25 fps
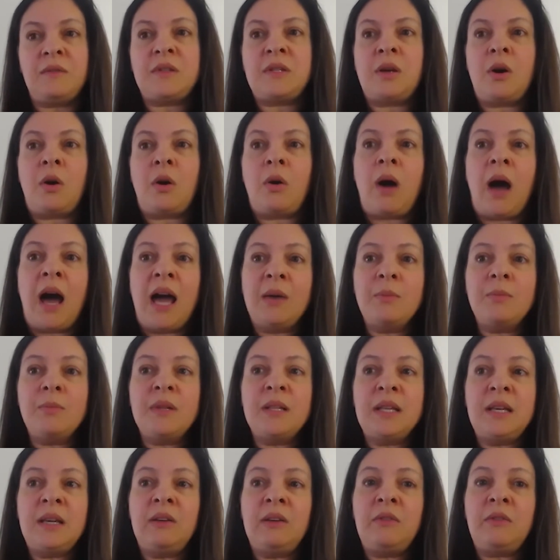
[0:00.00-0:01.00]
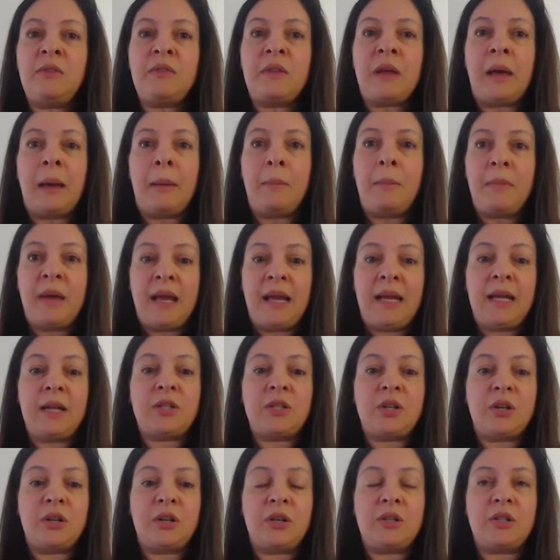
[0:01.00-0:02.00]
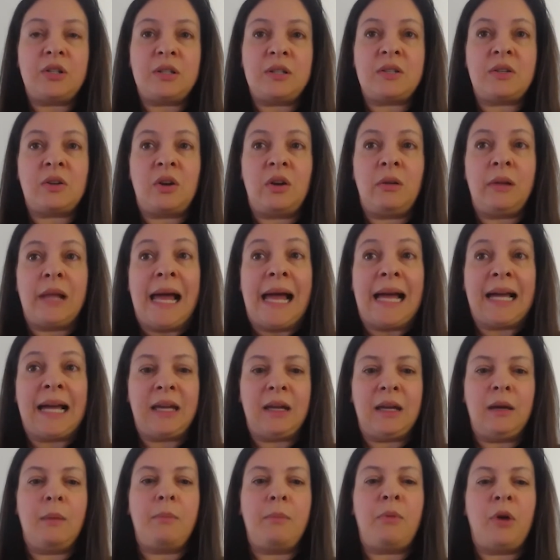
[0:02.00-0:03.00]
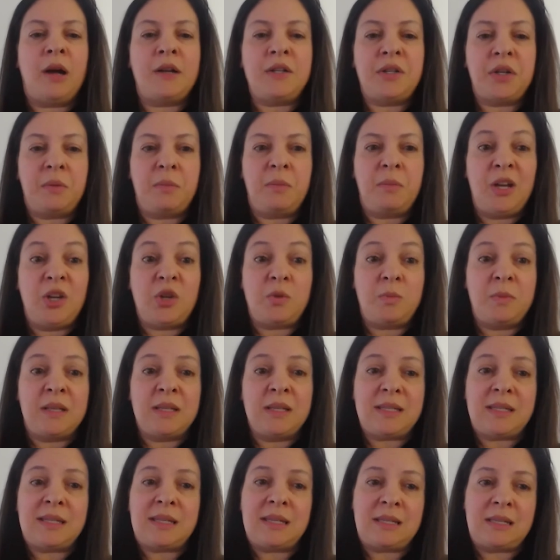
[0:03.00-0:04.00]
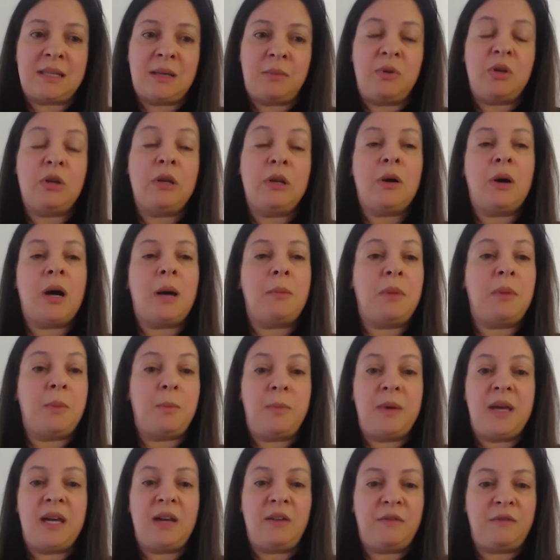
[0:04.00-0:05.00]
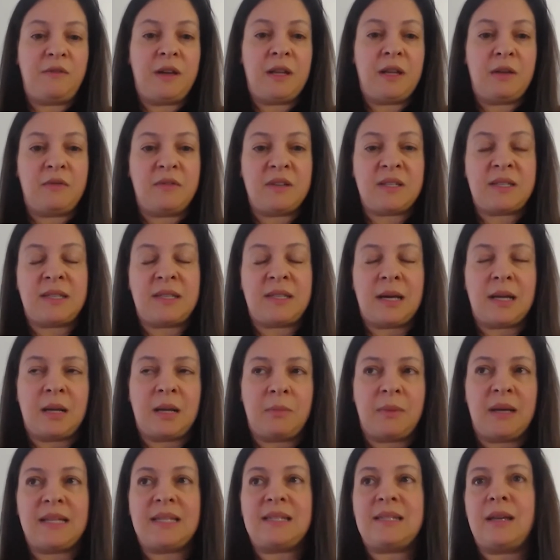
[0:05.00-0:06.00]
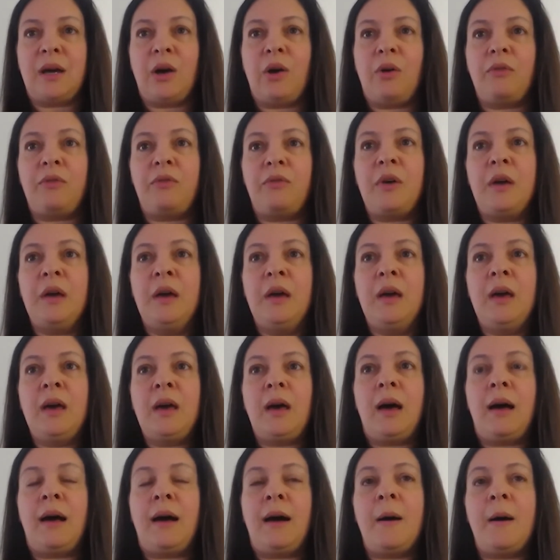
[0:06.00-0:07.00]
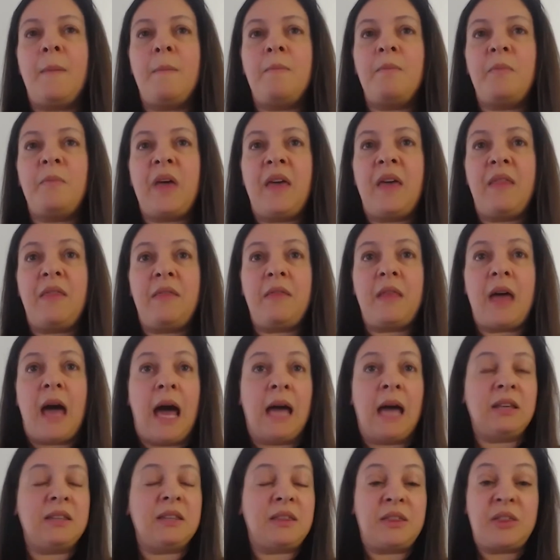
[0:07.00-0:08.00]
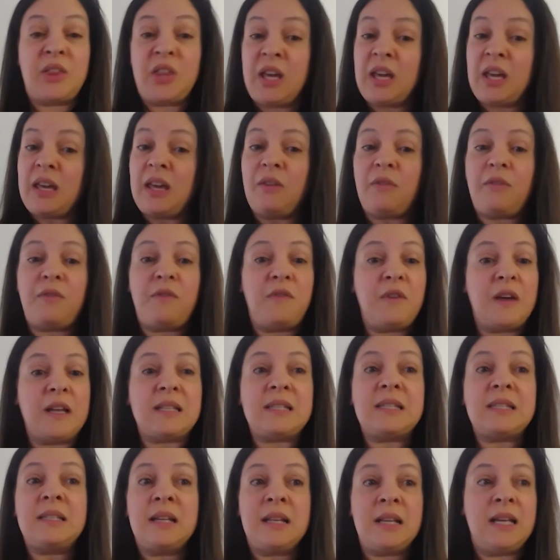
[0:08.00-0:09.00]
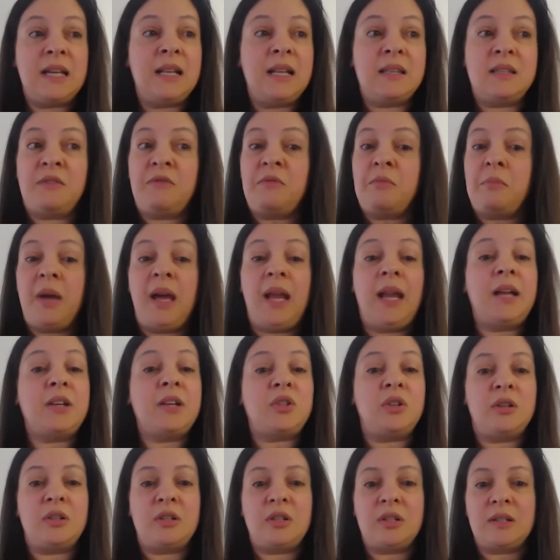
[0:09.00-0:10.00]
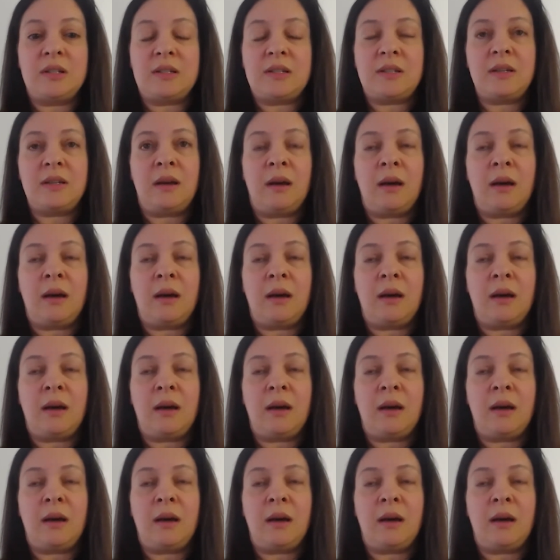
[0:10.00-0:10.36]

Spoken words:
So I believe that many churches are lacking a project management system. I'm a big fan of Asana myself. And I think it fits the needs of many churches.